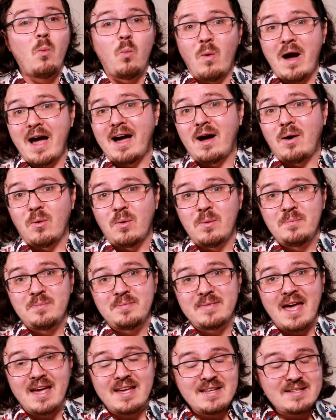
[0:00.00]
Wow,
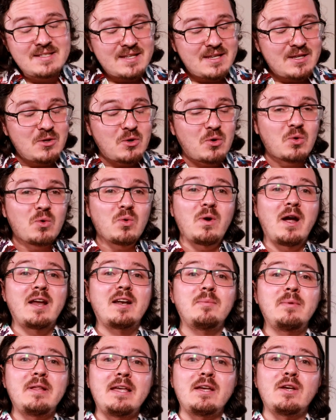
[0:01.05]
that is
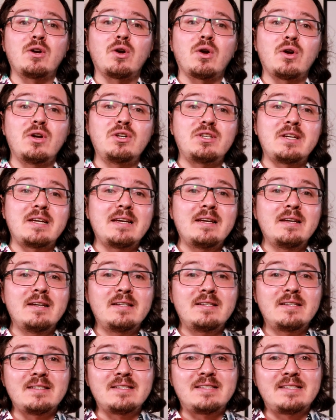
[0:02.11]
incredibly encouraging to